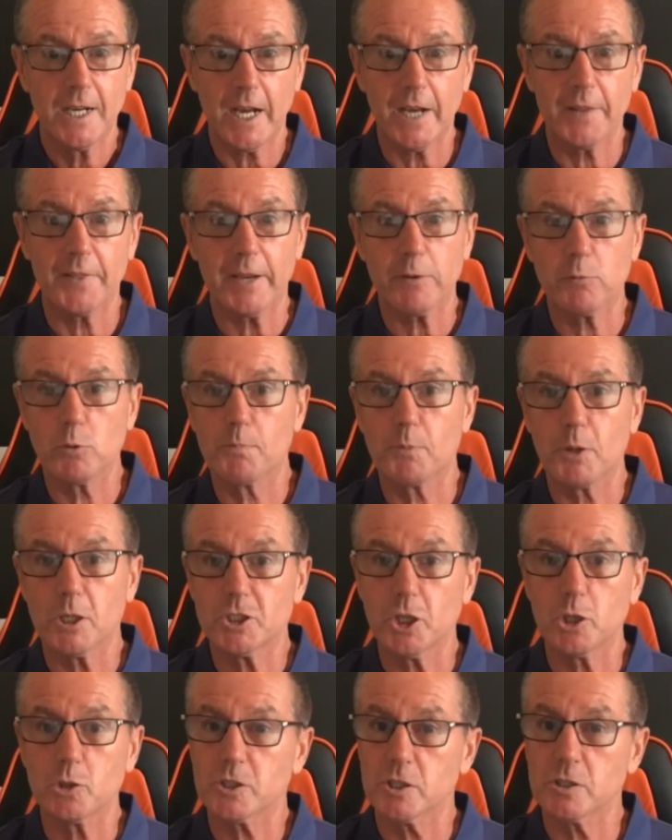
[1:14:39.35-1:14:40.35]
and they were
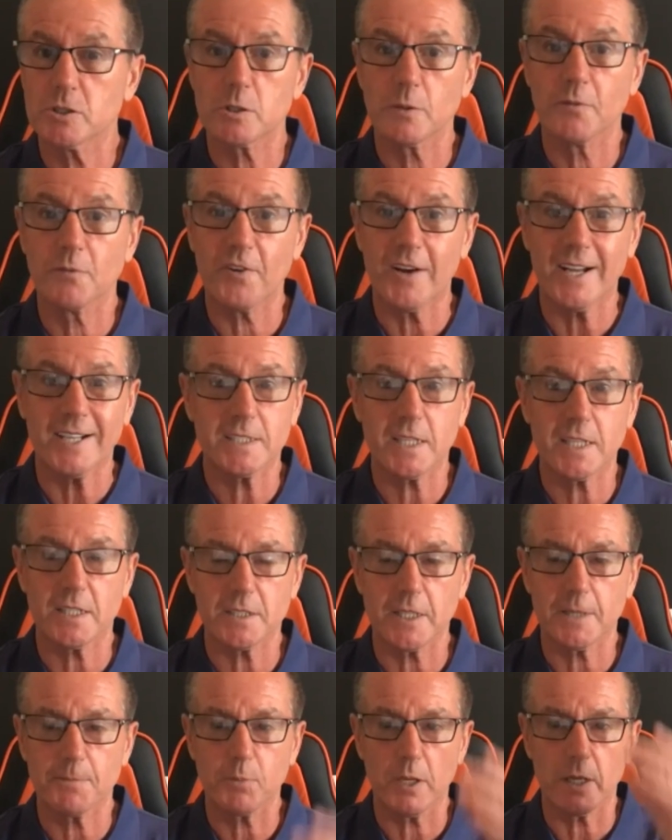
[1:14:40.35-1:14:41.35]
producing some
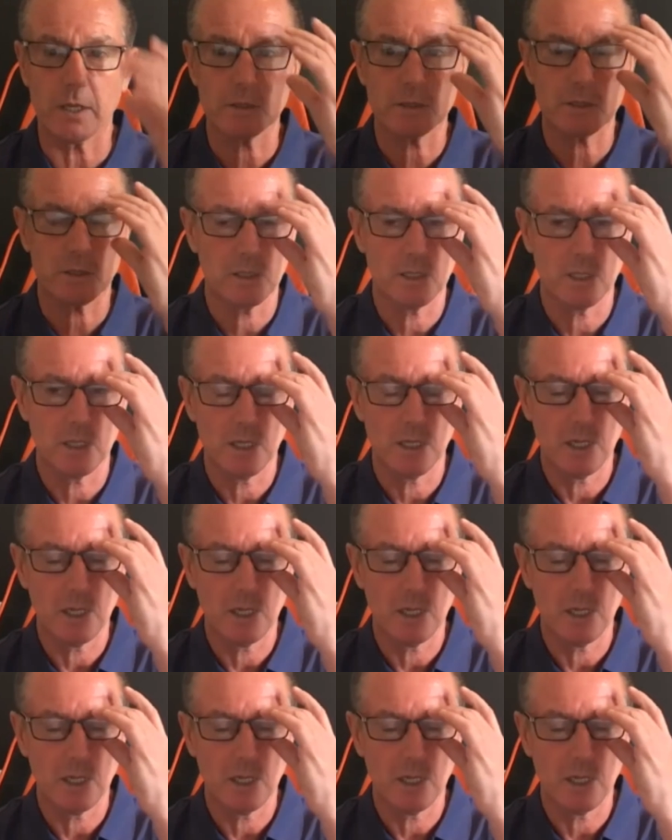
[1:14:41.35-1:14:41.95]
fantastic players,